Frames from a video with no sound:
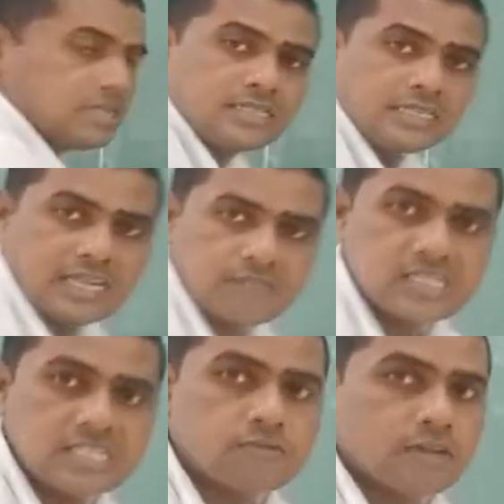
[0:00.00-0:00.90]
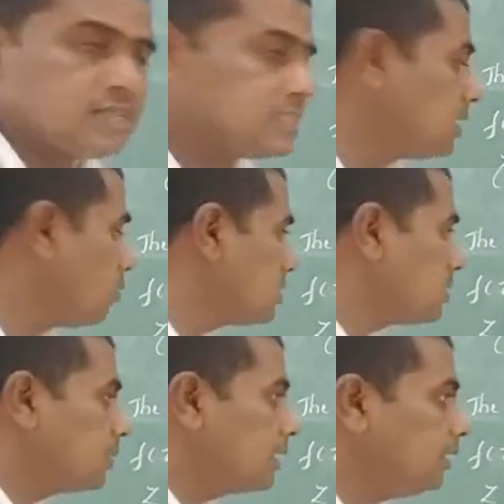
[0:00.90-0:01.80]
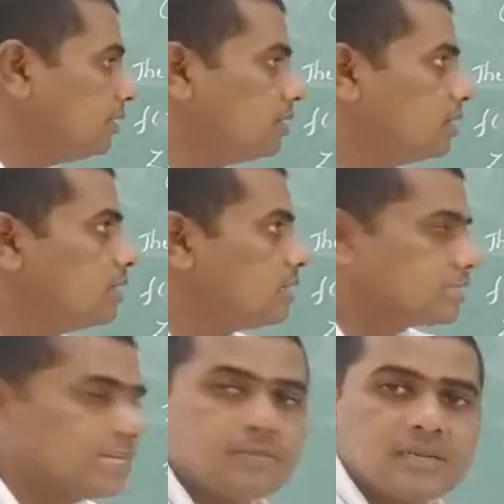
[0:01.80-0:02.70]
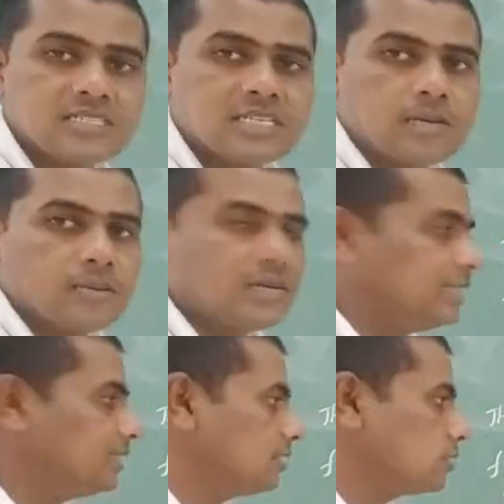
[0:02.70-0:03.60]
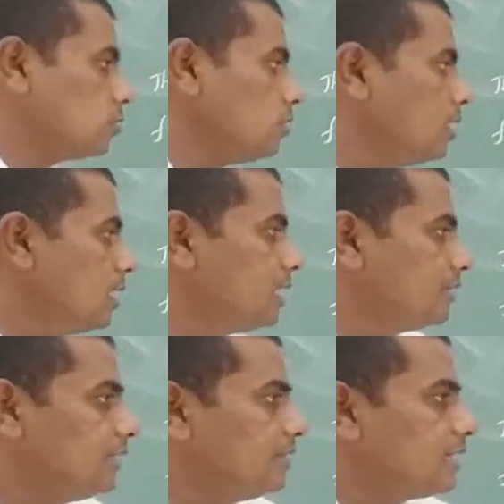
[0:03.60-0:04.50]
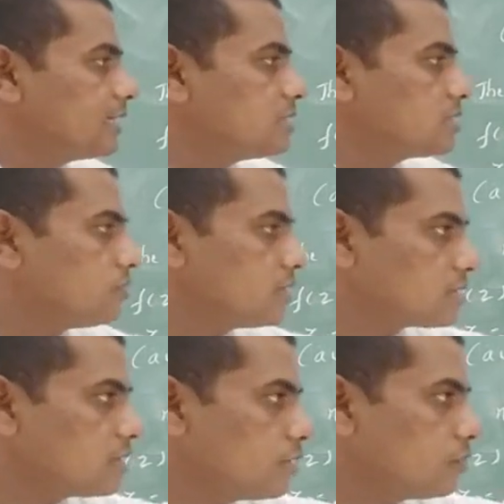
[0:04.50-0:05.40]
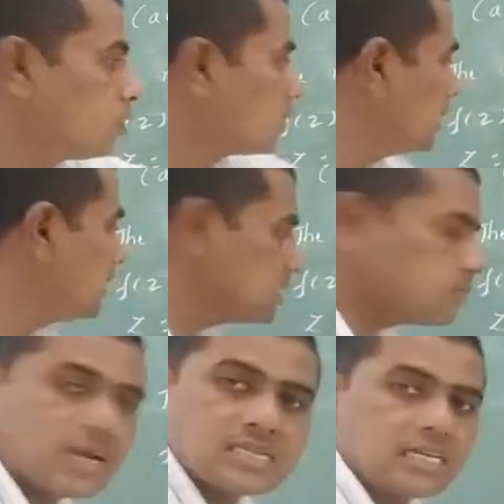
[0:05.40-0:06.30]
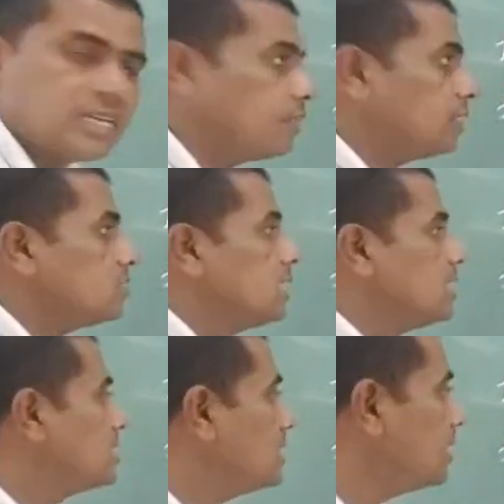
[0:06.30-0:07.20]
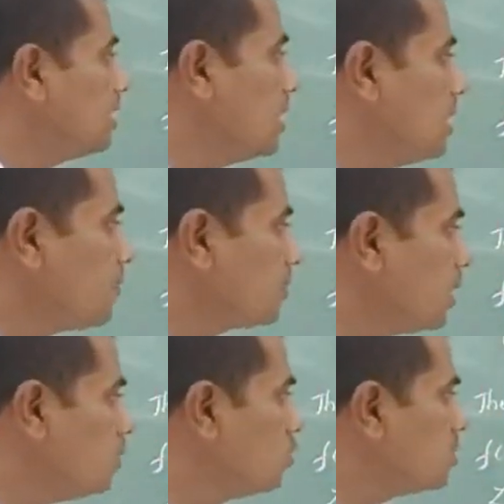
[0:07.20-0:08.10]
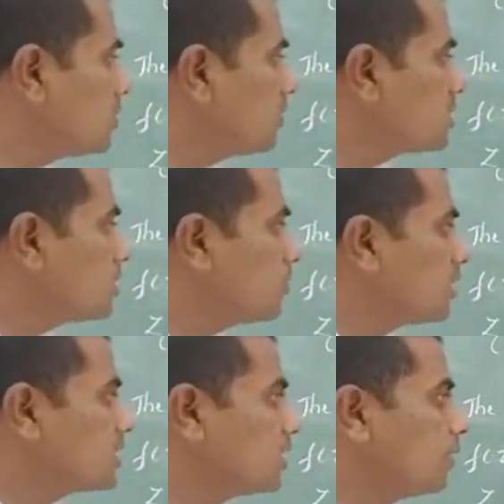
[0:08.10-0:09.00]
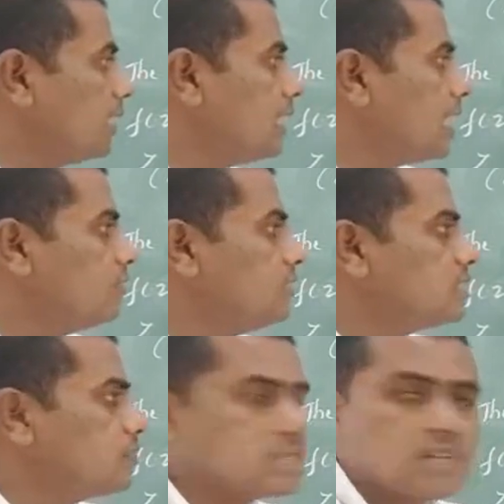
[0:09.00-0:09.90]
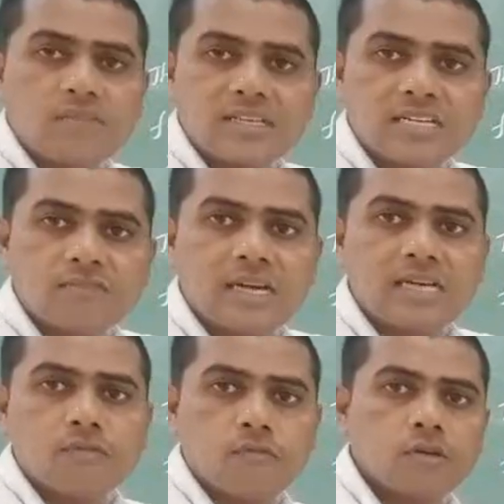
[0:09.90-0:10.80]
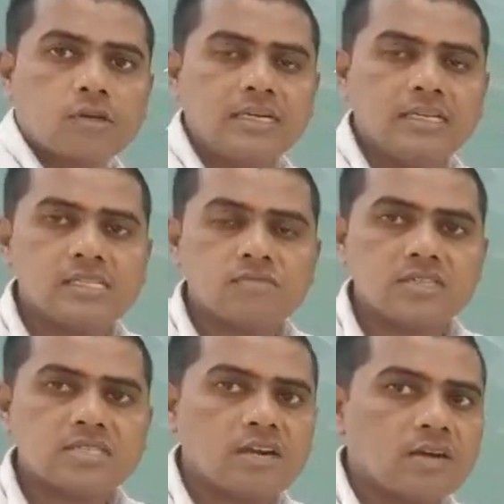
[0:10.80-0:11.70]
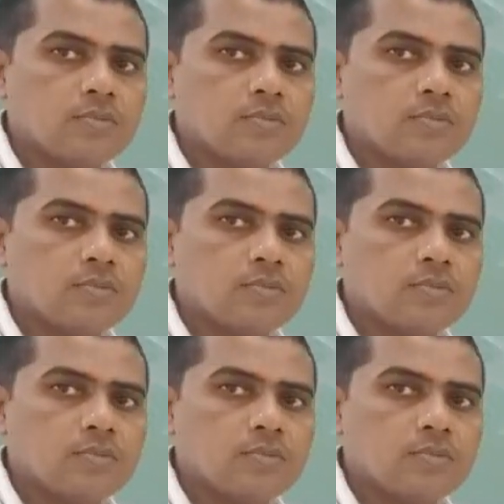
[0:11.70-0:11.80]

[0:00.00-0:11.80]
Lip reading: See, derivation is very easy now. Certainly, statement is little bit lengthy. That's all. Then there exists first order 4 continuous partial derivatives. See here, u is a function of x and y, and v is a function of x and y. Right? 4 continuous first